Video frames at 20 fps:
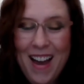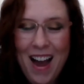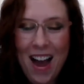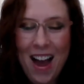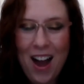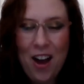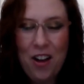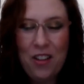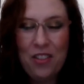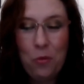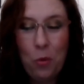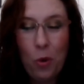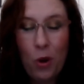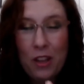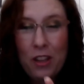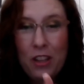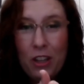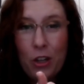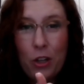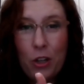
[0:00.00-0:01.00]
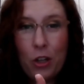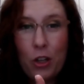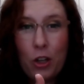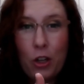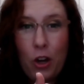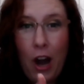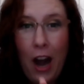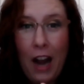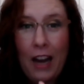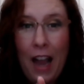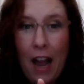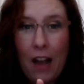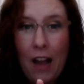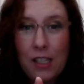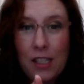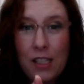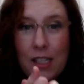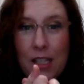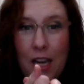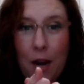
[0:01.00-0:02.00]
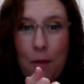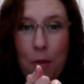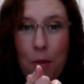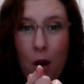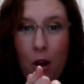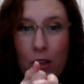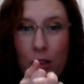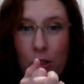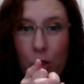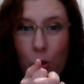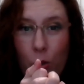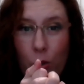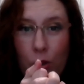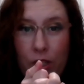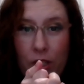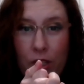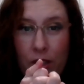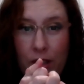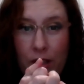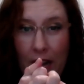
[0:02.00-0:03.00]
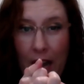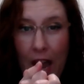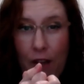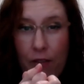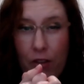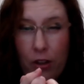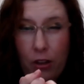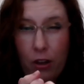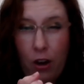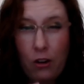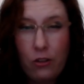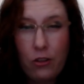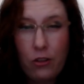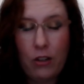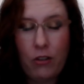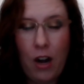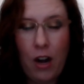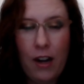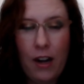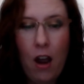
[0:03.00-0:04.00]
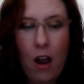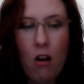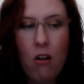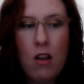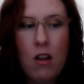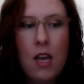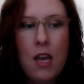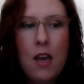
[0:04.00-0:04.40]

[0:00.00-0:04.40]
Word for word: uh, one of the crack houses that I bought in Georgia that I have under contract right now,